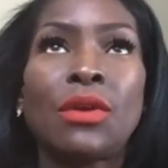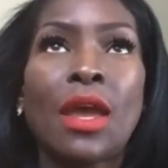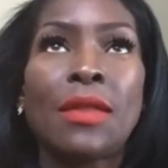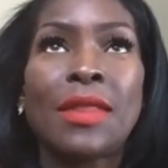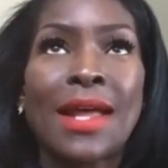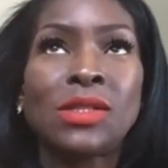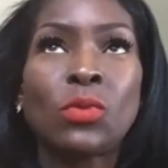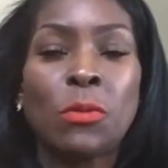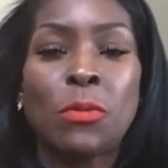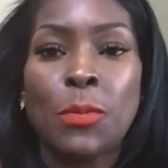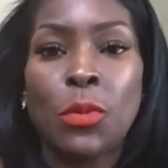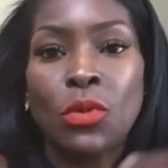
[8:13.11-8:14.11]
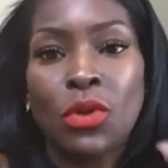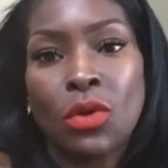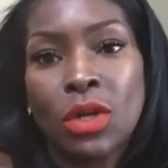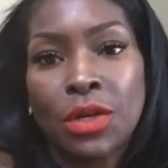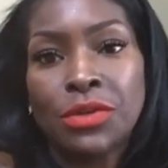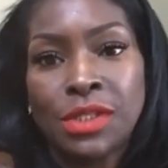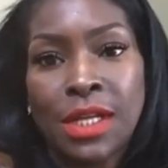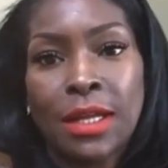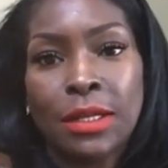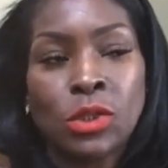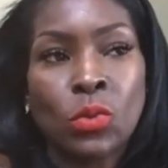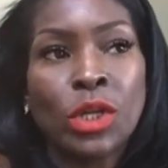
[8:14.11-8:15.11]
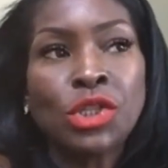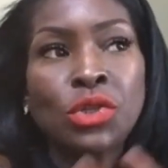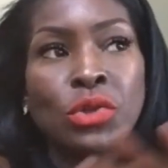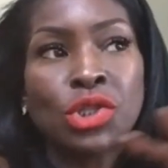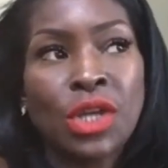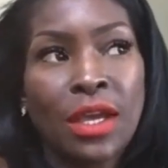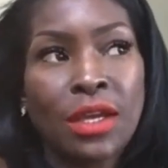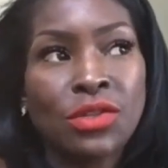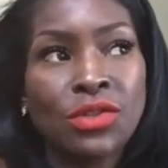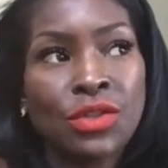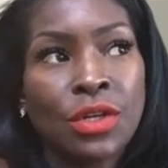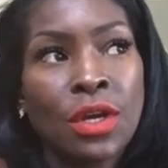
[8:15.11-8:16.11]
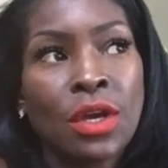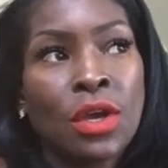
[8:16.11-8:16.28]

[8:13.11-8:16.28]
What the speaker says: And that's what people don't understand. Because once you change